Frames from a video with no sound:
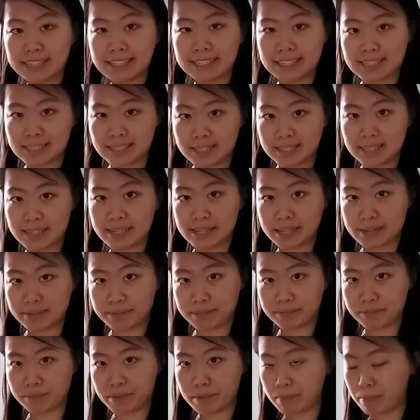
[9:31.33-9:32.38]
to steam.
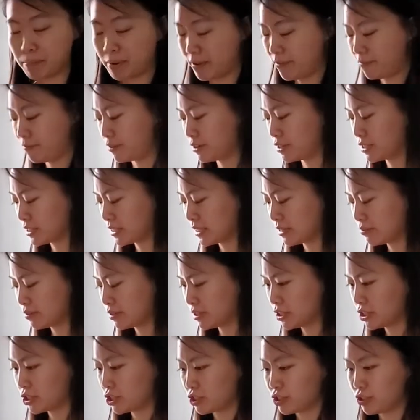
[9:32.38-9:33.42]
But first I want
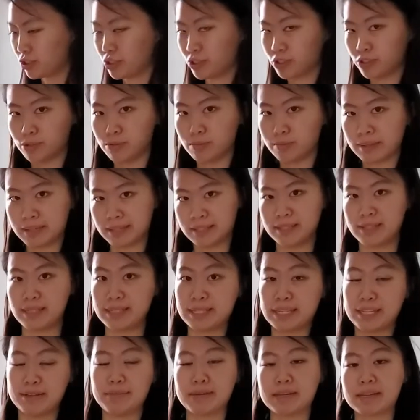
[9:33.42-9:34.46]
to show you my
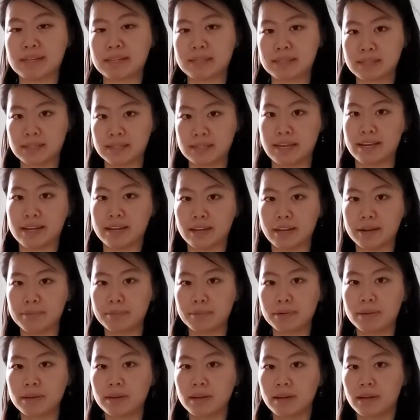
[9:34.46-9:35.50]
steaming setup.
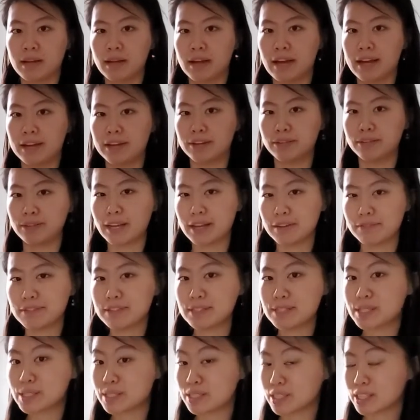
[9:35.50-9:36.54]
I don't have a
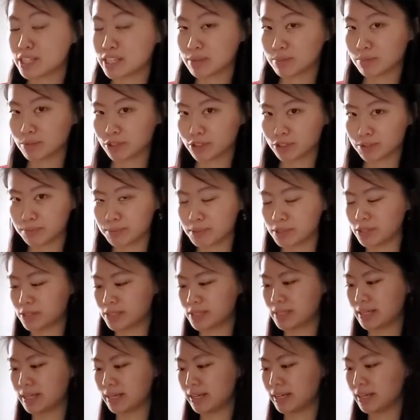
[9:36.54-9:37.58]
steamer per
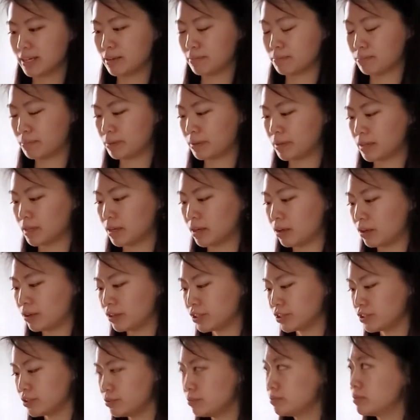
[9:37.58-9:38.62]
se, but all
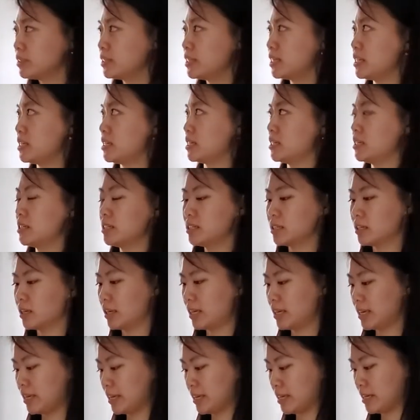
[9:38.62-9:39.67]
you need
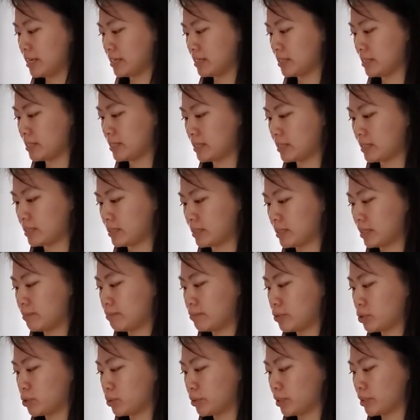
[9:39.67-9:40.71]
is some
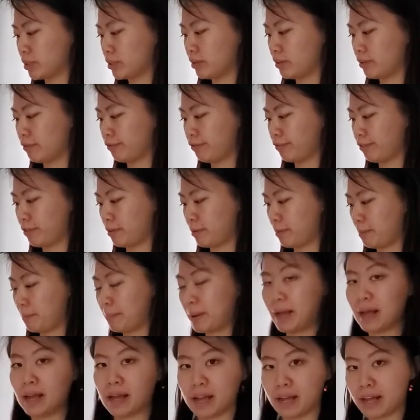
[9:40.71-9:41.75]
sort of
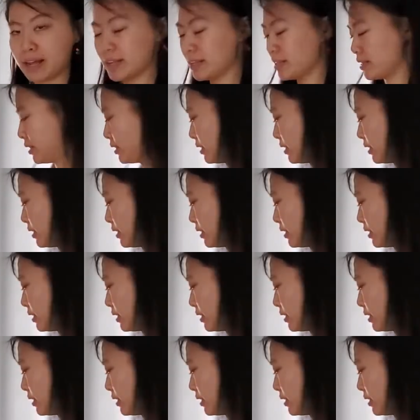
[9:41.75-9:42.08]
pot.